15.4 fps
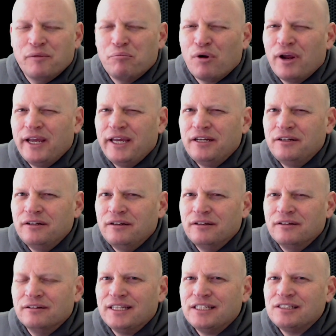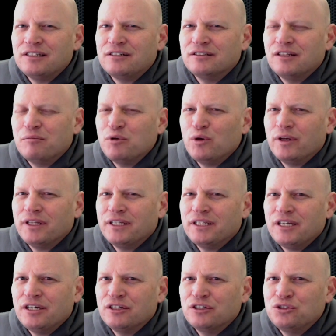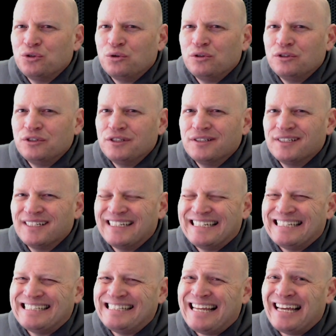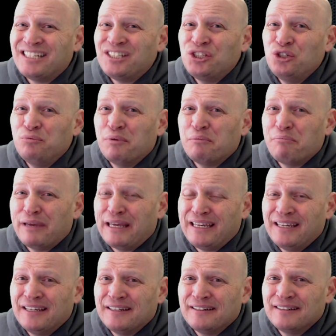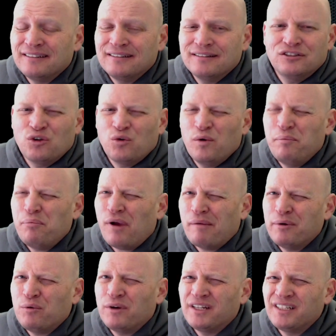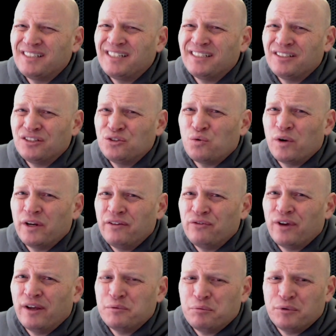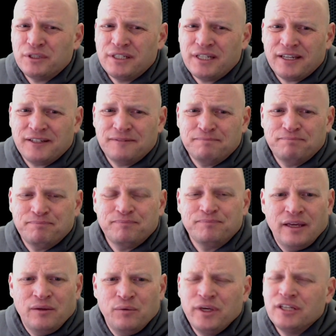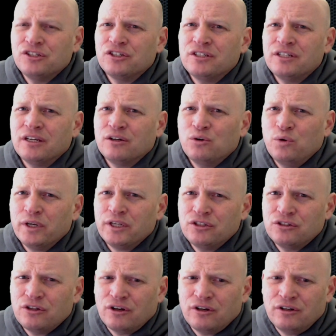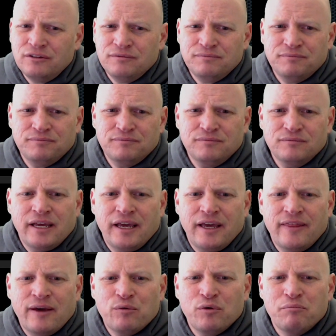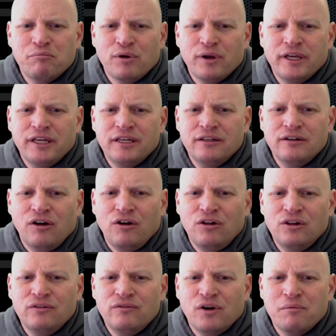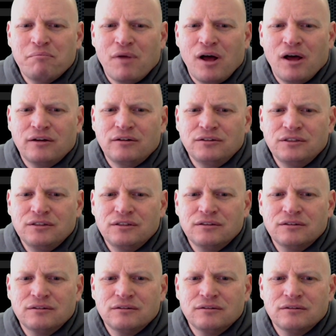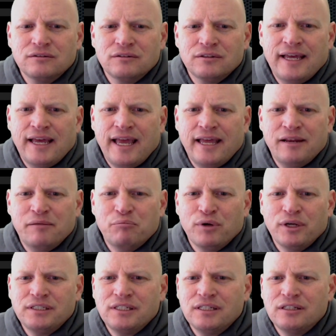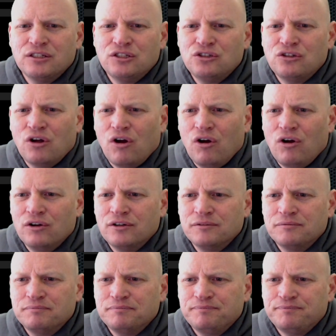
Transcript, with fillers: The brain in these little WLED controllers is not super big, so we probably want to stick to 20 frames per second. And we can just hit quick start, and that will bring in all of our models, and it brings in the song.